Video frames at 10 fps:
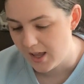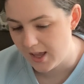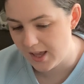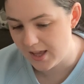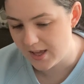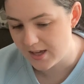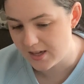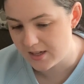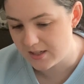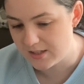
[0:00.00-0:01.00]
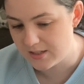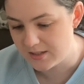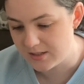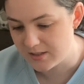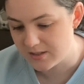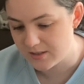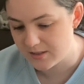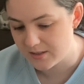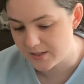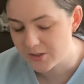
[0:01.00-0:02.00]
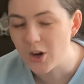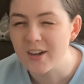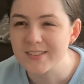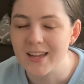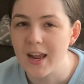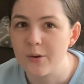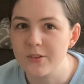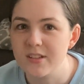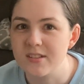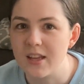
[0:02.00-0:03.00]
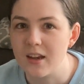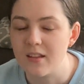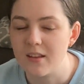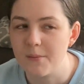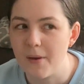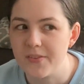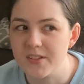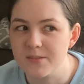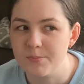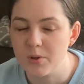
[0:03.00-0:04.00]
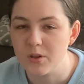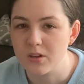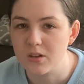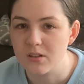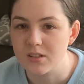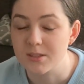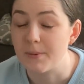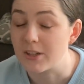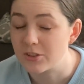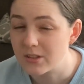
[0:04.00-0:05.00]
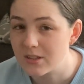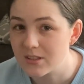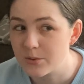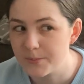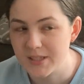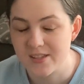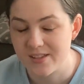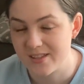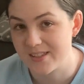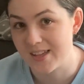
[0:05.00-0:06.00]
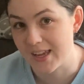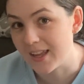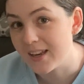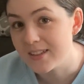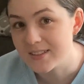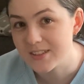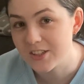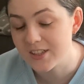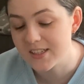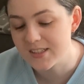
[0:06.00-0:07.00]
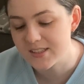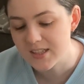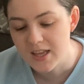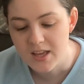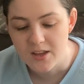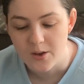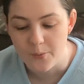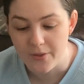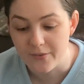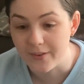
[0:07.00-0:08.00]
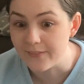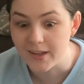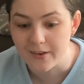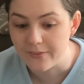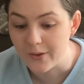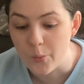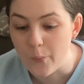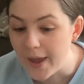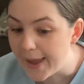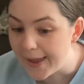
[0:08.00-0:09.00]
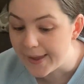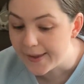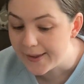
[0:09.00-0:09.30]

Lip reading: And it's hard because I can't really say anything about this book, especially this one because it's the second in the series, without giving anything away.